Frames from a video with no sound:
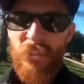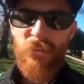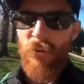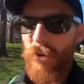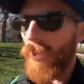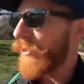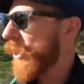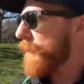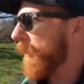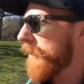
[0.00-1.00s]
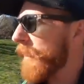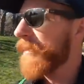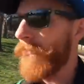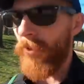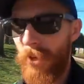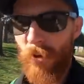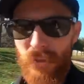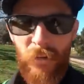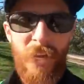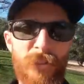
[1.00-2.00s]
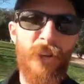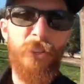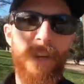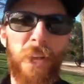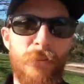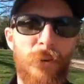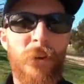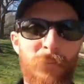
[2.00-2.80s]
get started on the cheap and let's make some videos. I'll catch y'all on the next one.